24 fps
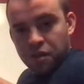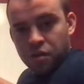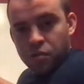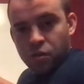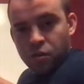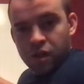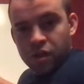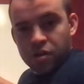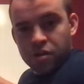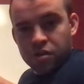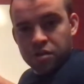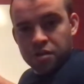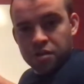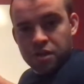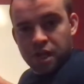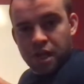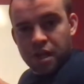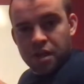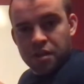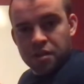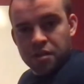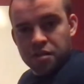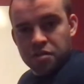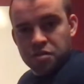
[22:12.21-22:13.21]
we
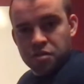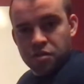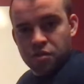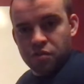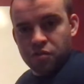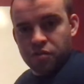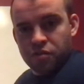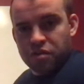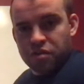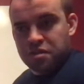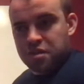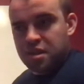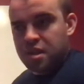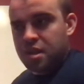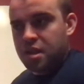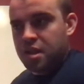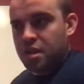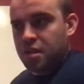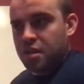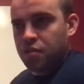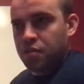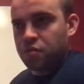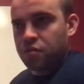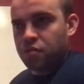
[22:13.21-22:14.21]
understand the serve
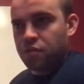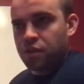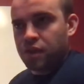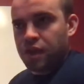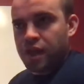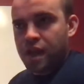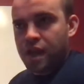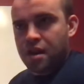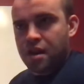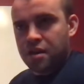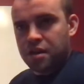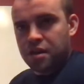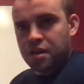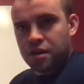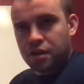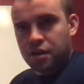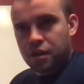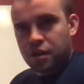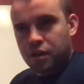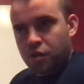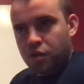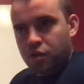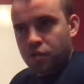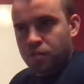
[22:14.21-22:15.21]
receive and how to, you
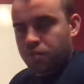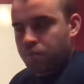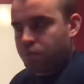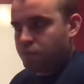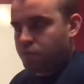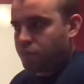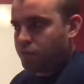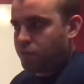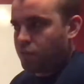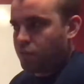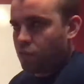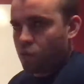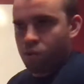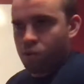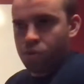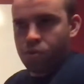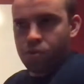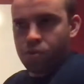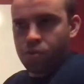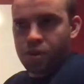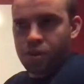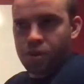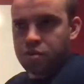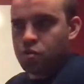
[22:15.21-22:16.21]
know, four, three,
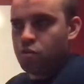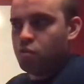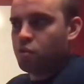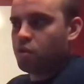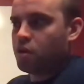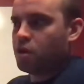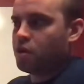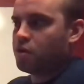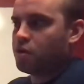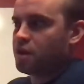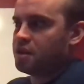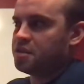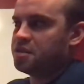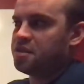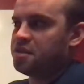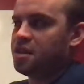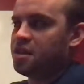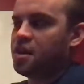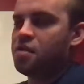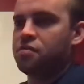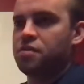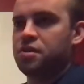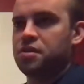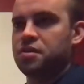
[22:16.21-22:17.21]
two, all that stuff
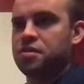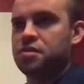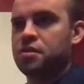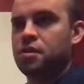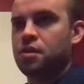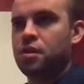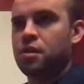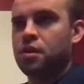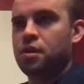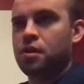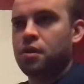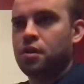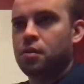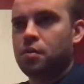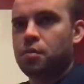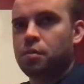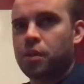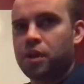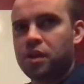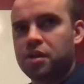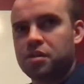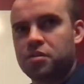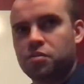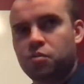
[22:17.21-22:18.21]
is but
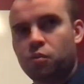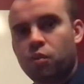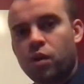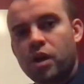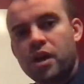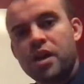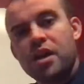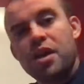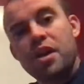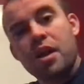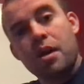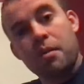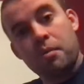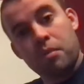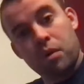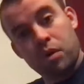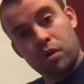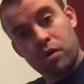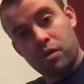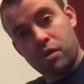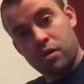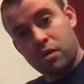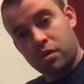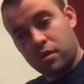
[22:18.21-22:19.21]
it's what
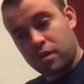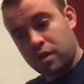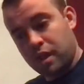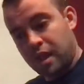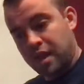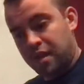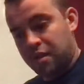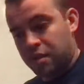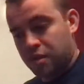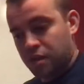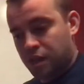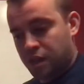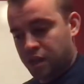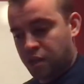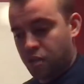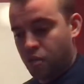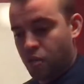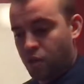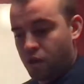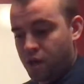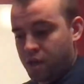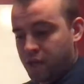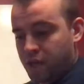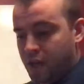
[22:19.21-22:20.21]
number like like you
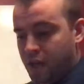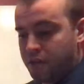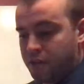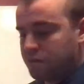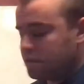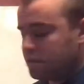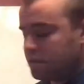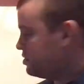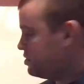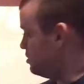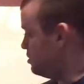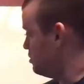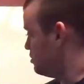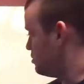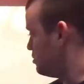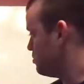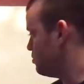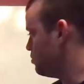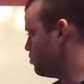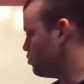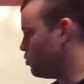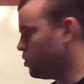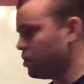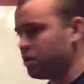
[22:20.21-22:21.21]
already gave us is
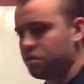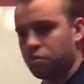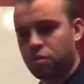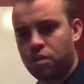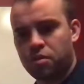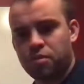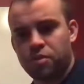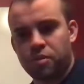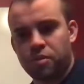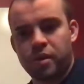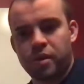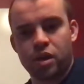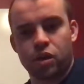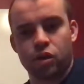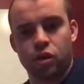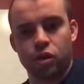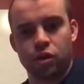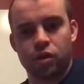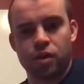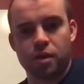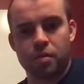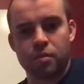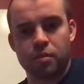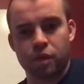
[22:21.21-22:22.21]
what what would be a good
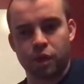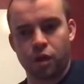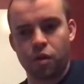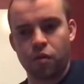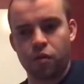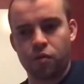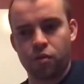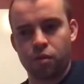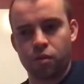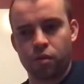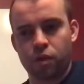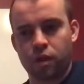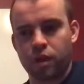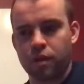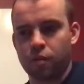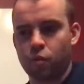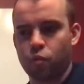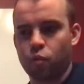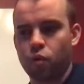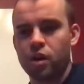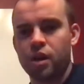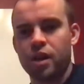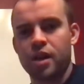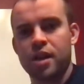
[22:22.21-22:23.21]
number to go for like
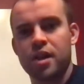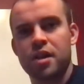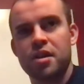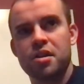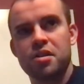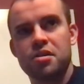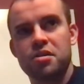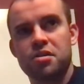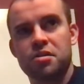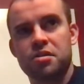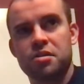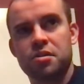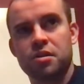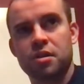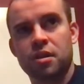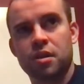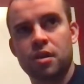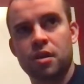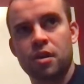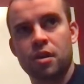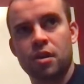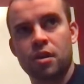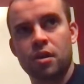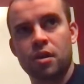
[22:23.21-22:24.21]
what is
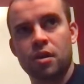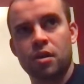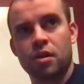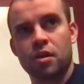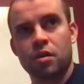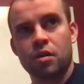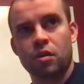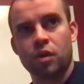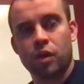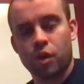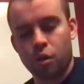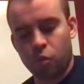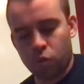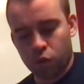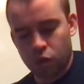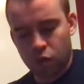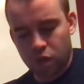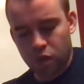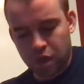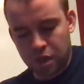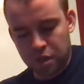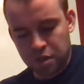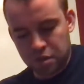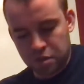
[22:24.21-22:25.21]
you know we're looking
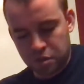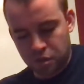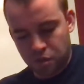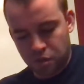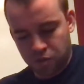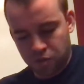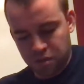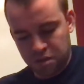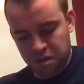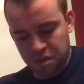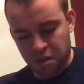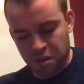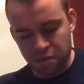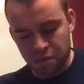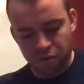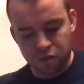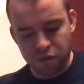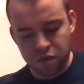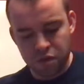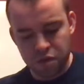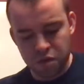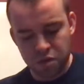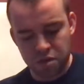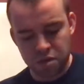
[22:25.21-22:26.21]
at serve receive
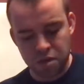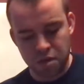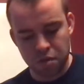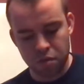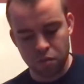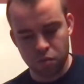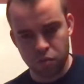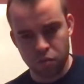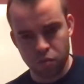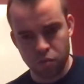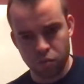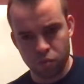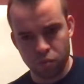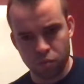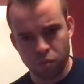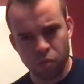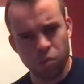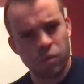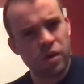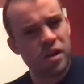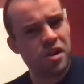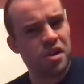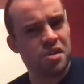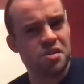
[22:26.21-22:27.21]
efficiency well
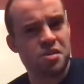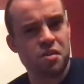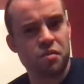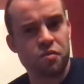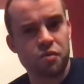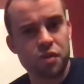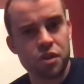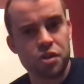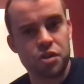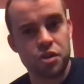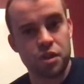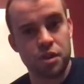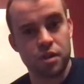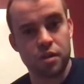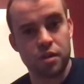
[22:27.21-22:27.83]
what is efficient